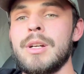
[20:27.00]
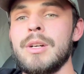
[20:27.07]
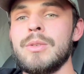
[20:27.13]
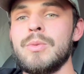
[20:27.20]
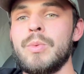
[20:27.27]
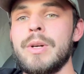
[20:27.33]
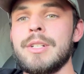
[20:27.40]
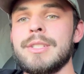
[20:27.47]

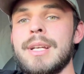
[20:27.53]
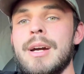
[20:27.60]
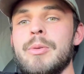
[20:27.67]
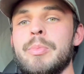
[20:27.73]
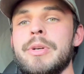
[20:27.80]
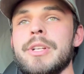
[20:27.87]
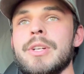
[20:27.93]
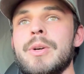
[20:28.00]
wears out
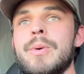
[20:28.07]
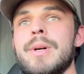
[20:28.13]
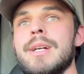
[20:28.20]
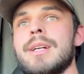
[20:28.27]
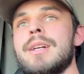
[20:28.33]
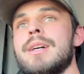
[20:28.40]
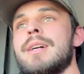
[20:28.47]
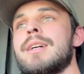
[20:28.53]
pretty
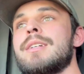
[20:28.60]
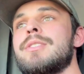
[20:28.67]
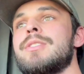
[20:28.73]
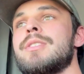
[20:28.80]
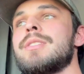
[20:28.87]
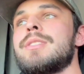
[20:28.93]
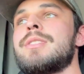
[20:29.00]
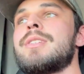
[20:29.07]
quick, I guess you
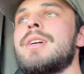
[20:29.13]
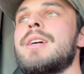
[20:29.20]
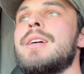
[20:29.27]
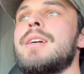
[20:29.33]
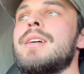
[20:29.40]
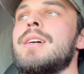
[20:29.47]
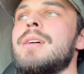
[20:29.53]
could say.